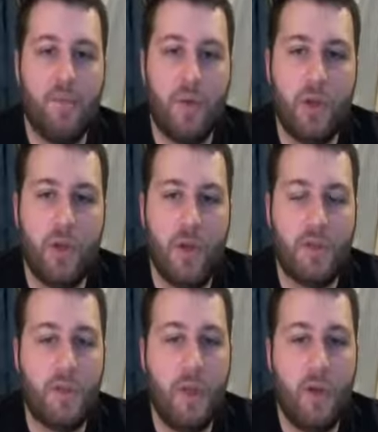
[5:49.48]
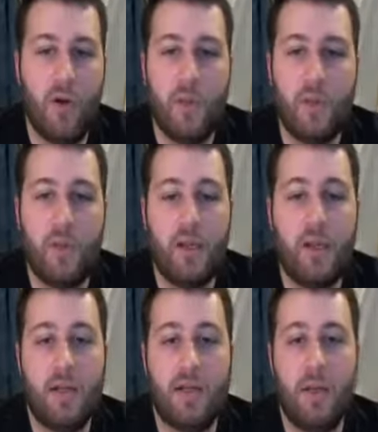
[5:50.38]
You don't have to spend a whole bunch of
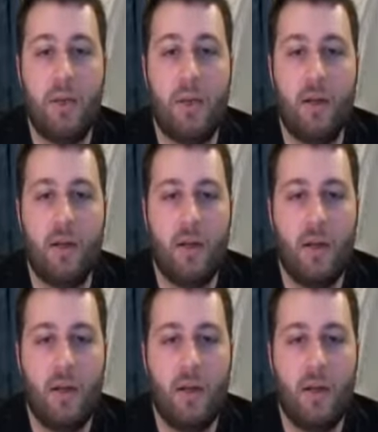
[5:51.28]
money on shipping.